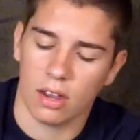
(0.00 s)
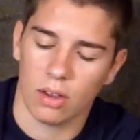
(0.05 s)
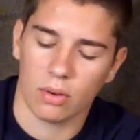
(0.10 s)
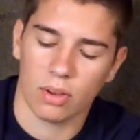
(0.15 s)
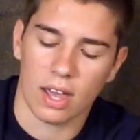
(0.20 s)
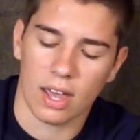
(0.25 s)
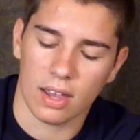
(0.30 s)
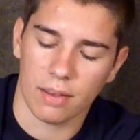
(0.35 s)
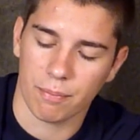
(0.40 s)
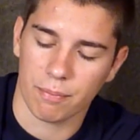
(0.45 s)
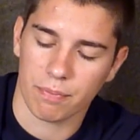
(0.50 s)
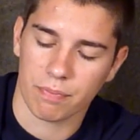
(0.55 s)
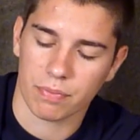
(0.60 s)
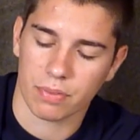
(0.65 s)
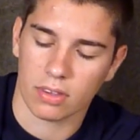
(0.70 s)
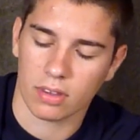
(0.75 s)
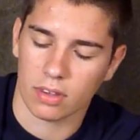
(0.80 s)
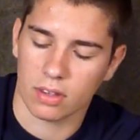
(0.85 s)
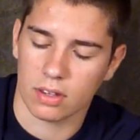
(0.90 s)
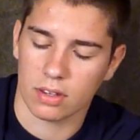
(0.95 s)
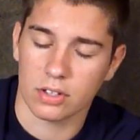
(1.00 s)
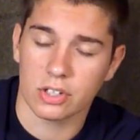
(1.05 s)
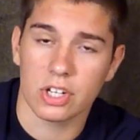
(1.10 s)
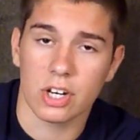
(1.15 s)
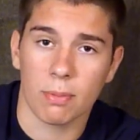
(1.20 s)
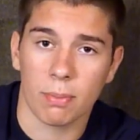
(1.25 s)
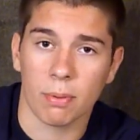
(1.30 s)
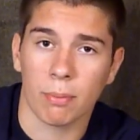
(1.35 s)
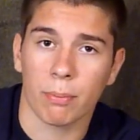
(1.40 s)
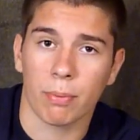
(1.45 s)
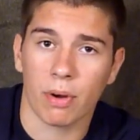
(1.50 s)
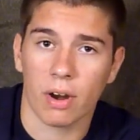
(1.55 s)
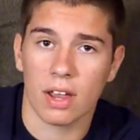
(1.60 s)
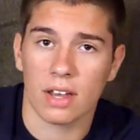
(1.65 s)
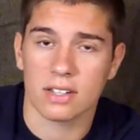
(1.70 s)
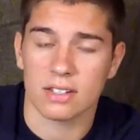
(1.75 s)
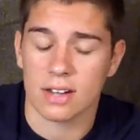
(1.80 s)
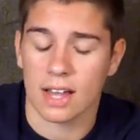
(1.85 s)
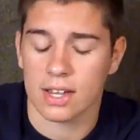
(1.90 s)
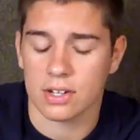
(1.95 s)
Okay? Cheap in
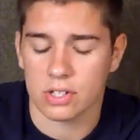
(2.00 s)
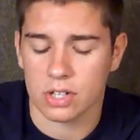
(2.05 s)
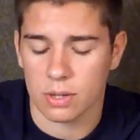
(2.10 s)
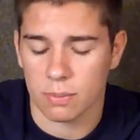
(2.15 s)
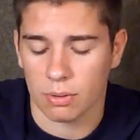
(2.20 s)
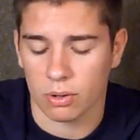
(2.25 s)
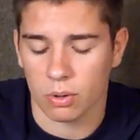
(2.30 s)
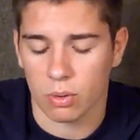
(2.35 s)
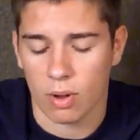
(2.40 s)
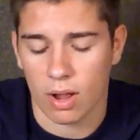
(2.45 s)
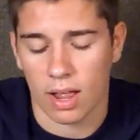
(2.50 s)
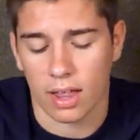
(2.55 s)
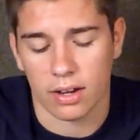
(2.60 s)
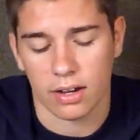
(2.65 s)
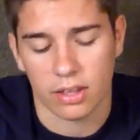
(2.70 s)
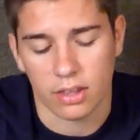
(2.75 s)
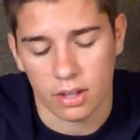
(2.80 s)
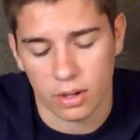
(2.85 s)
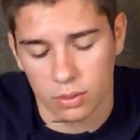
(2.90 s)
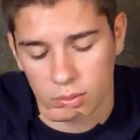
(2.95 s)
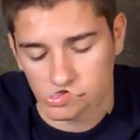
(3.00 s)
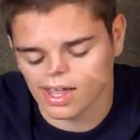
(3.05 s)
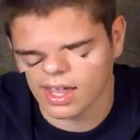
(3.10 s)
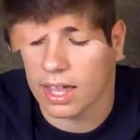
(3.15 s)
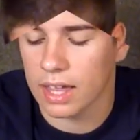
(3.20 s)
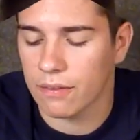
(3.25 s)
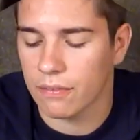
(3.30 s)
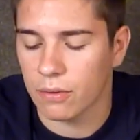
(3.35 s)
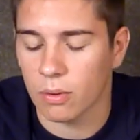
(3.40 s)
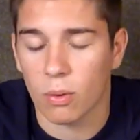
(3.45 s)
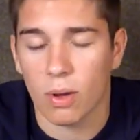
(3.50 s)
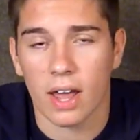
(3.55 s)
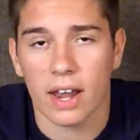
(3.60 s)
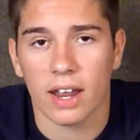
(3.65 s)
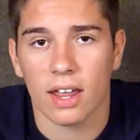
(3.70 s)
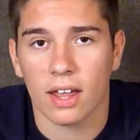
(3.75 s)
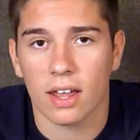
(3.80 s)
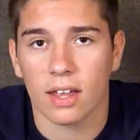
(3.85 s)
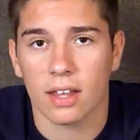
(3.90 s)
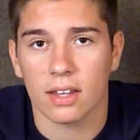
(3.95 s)
price, not cheap in quality though. If you want
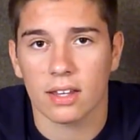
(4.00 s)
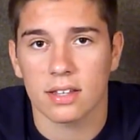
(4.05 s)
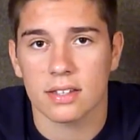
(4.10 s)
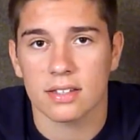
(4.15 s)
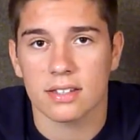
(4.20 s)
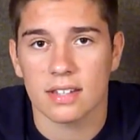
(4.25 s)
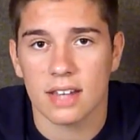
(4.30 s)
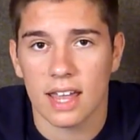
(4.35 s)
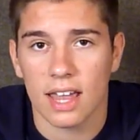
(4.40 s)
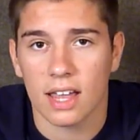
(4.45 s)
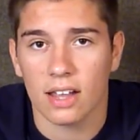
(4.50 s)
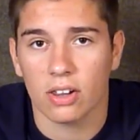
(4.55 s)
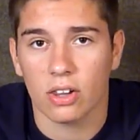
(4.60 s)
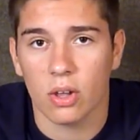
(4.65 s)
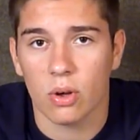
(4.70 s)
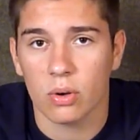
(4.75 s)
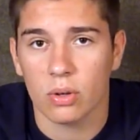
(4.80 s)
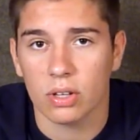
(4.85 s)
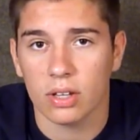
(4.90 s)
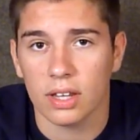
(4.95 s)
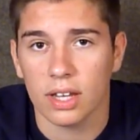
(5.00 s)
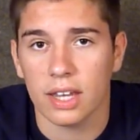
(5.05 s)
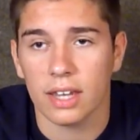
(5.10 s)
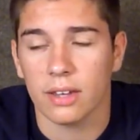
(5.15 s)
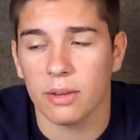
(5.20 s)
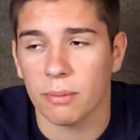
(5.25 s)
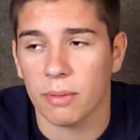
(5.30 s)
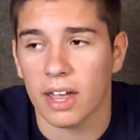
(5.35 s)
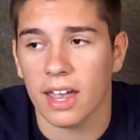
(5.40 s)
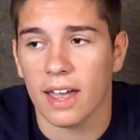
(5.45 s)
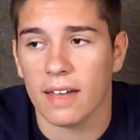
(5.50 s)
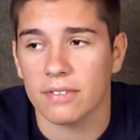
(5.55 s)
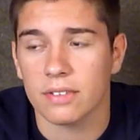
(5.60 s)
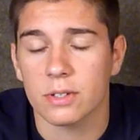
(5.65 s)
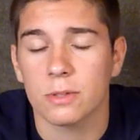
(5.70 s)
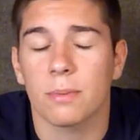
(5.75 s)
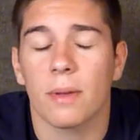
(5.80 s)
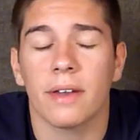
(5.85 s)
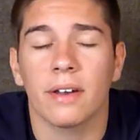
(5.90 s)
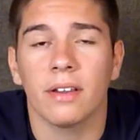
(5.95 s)
to stay locally, you might have to
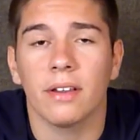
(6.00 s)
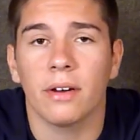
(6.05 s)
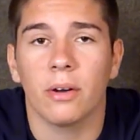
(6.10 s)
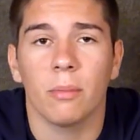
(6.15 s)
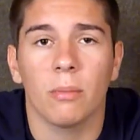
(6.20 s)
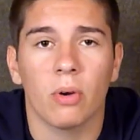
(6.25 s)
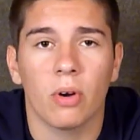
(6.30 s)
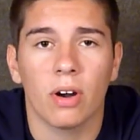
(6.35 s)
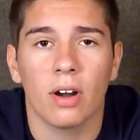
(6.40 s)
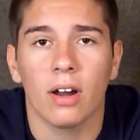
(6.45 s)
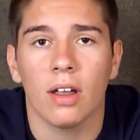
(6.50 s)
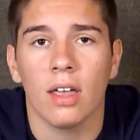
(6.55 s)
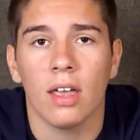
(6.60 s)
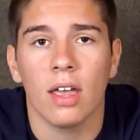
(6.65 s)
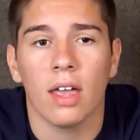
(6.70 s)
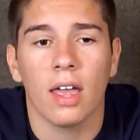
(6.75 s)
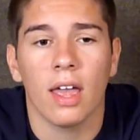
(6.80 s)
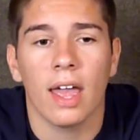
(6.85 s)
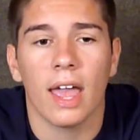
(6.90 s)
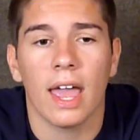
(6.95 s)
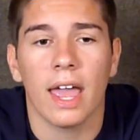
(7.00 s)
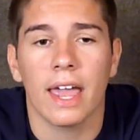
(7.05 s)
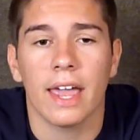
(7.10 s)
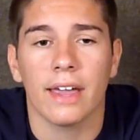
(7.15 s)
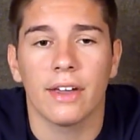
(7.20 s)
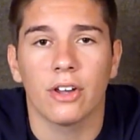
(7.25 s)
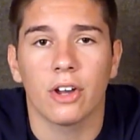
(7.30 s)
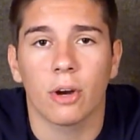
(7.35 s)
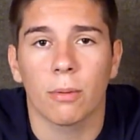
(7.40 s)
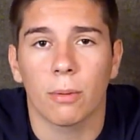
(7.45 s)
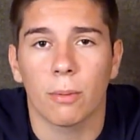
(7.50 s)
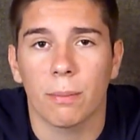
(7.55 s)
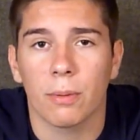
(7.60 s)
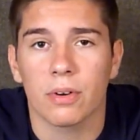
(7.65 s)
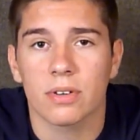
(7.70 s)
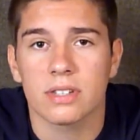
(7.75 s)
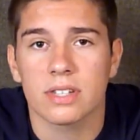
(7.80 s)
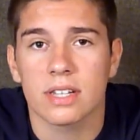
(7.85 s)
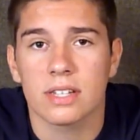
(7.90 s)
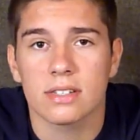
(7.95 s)
spend a little more. A Gerber
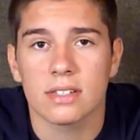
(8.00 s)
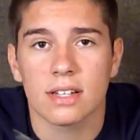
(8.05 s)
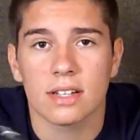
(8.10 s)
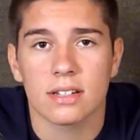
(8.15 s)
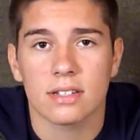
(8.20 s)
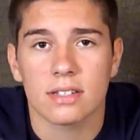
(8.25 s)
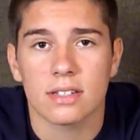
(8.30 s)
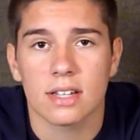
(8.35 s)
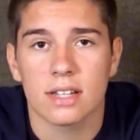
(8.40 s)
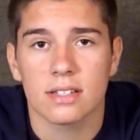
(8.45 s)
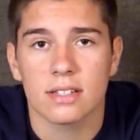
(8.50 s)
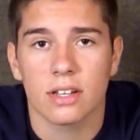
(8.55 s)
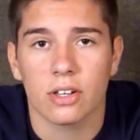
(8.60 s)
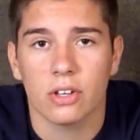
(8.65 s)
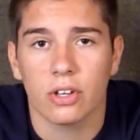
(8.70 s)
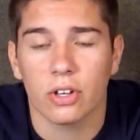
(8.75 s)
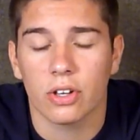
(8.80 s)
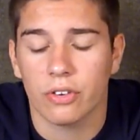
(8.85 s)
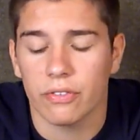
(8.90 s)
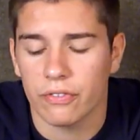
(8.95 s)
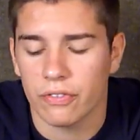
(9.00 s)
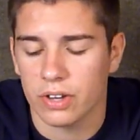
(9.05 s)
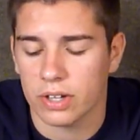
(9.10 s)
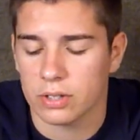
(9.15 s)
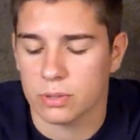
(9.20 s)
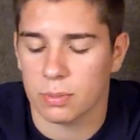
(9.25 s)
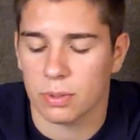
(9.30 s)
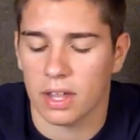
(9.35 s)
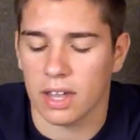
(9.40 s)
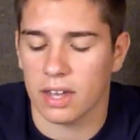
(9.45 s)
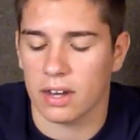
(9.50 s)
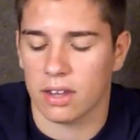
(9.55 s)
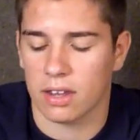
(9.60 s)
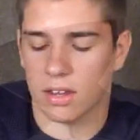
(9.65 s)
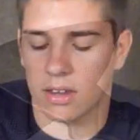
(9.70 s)
Persistence is a good fixed blade.